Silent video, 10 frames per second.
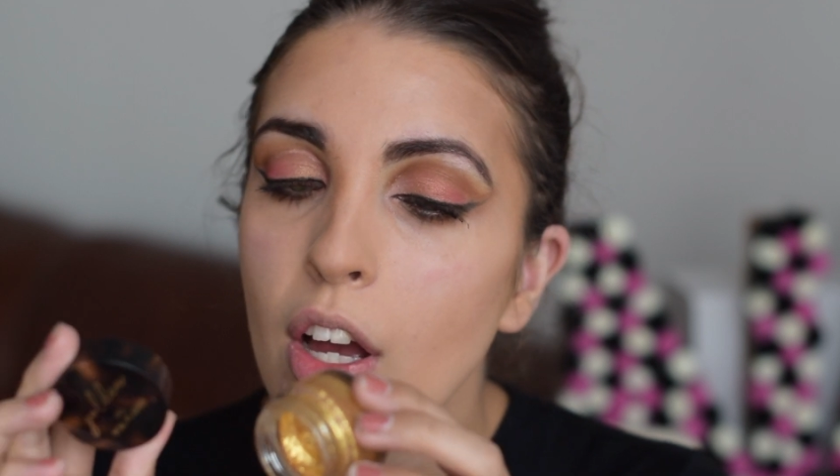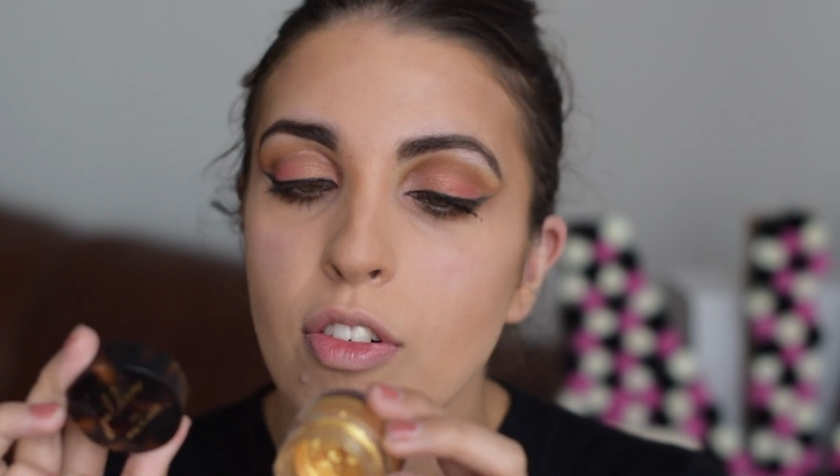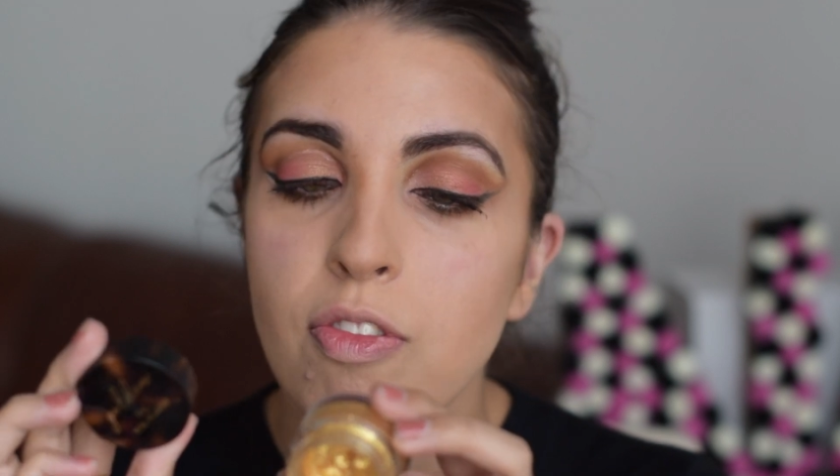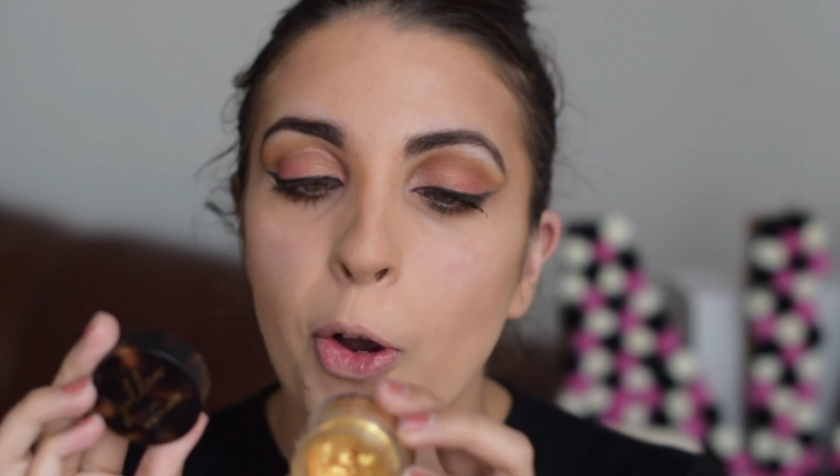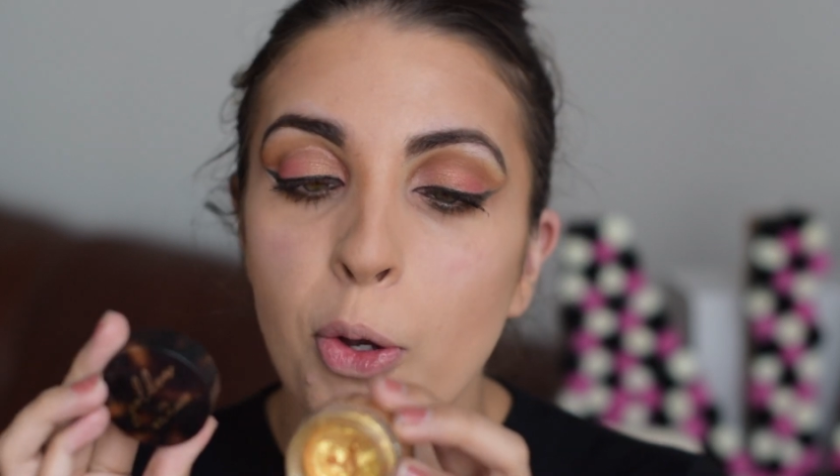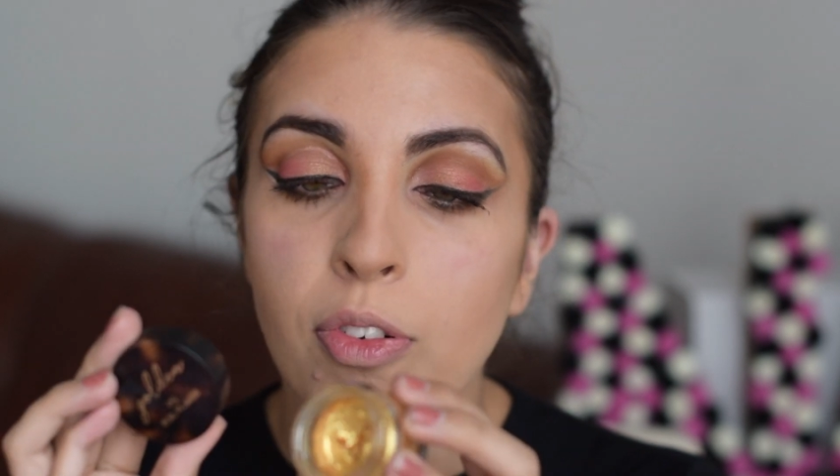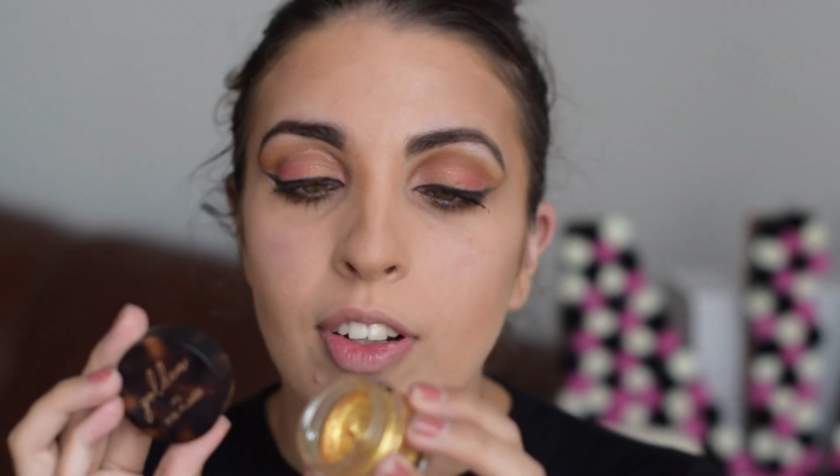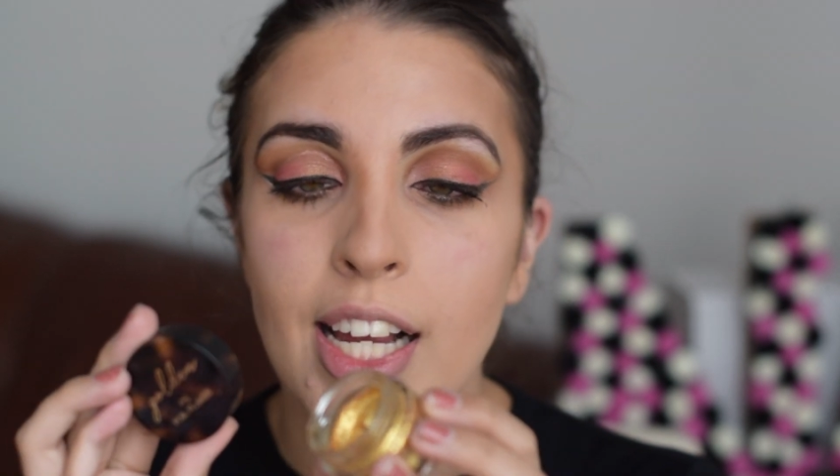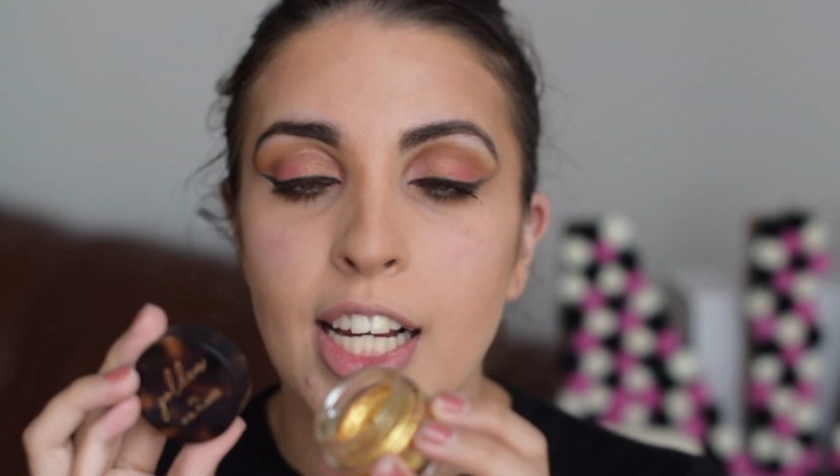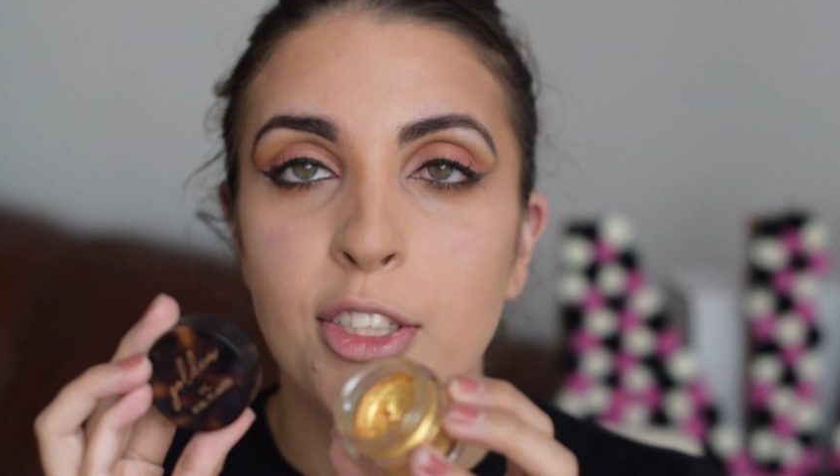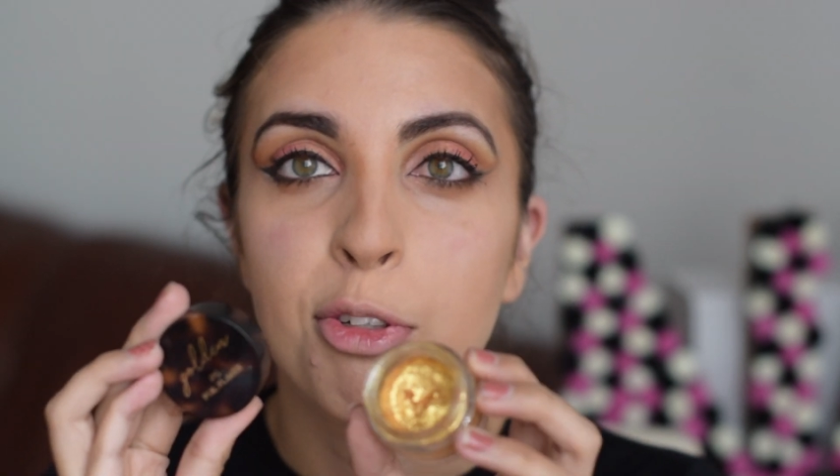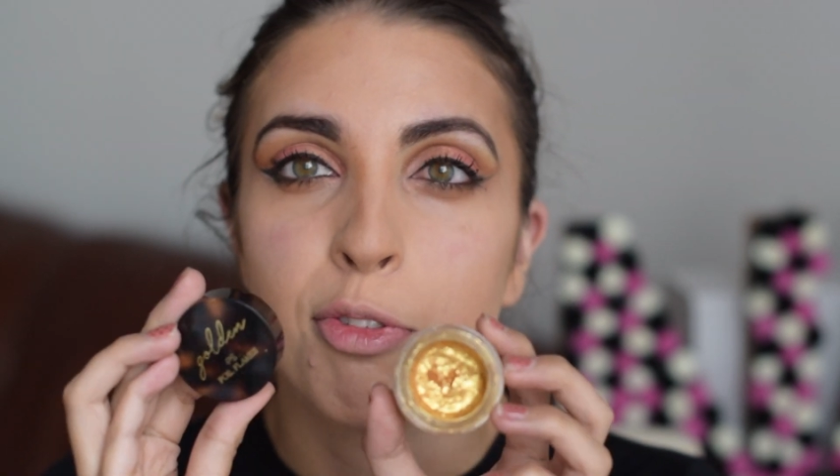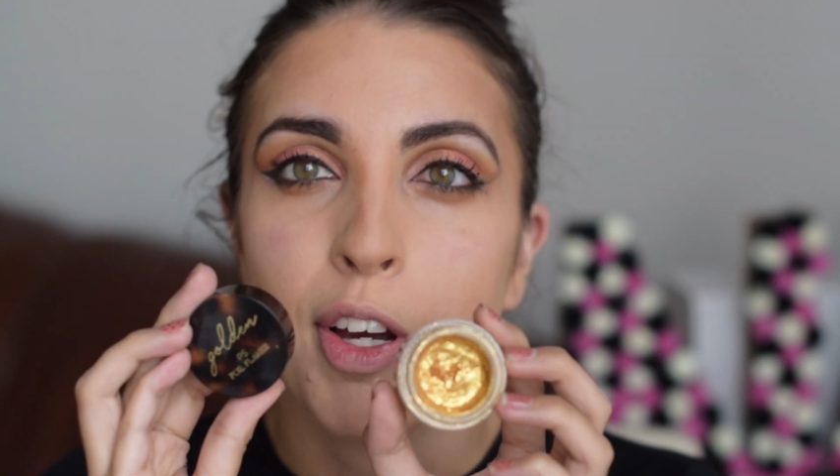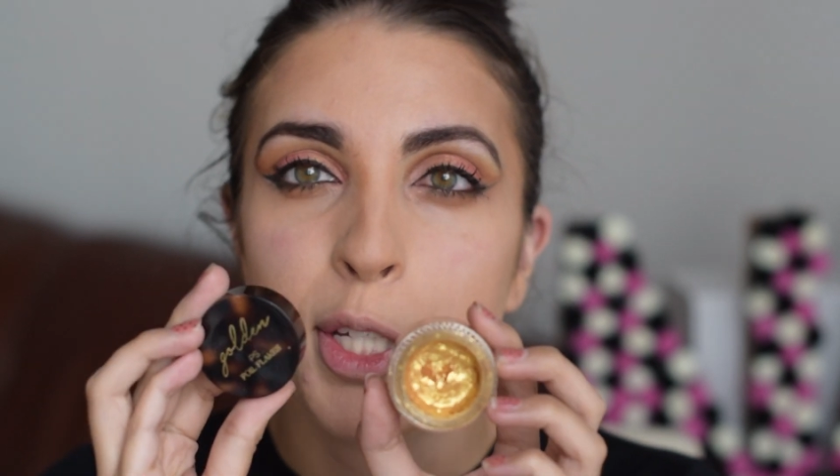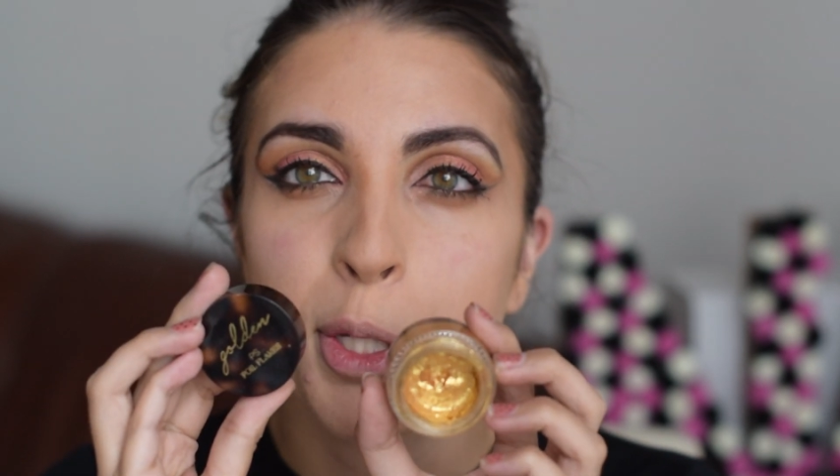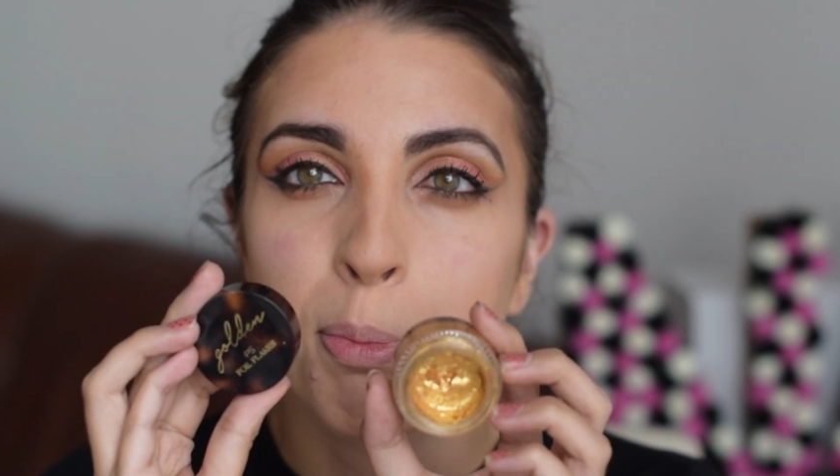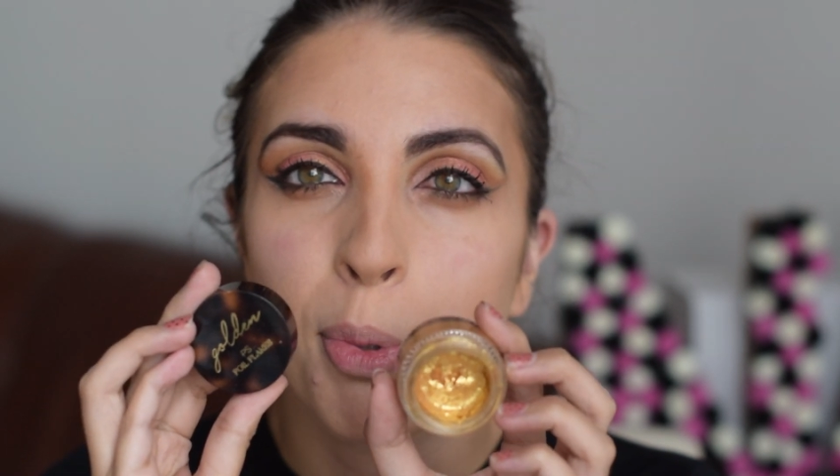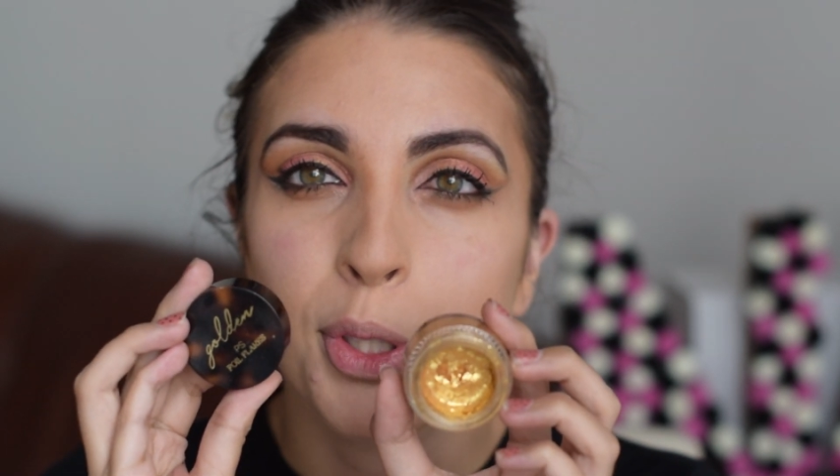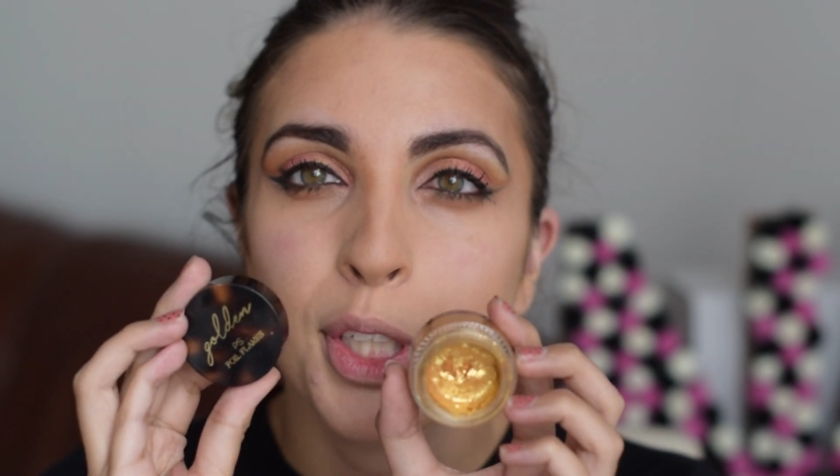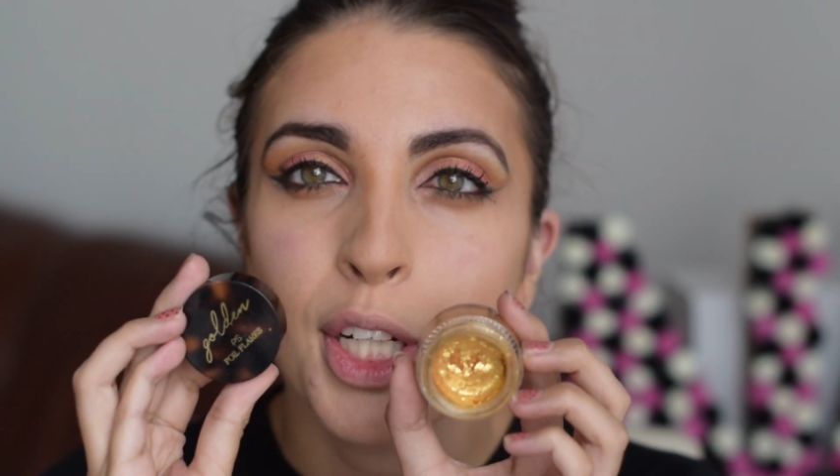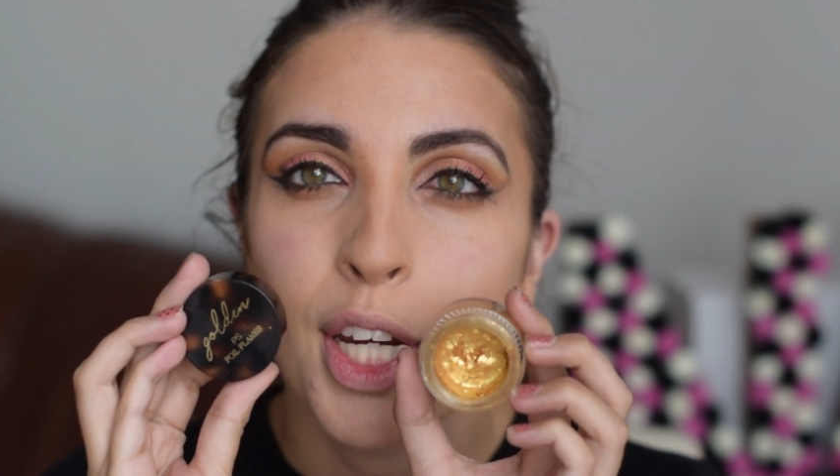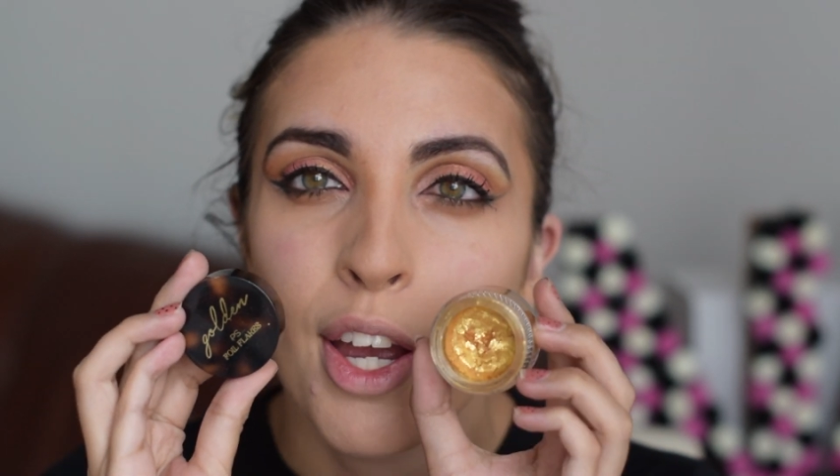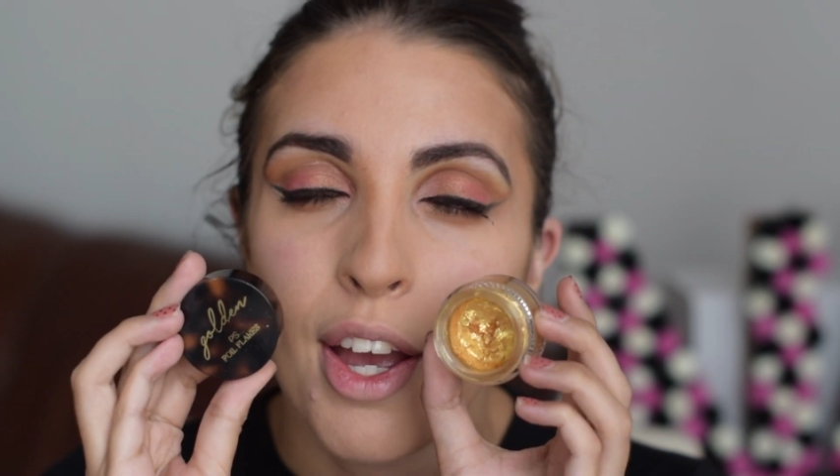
foil flakes for face and body,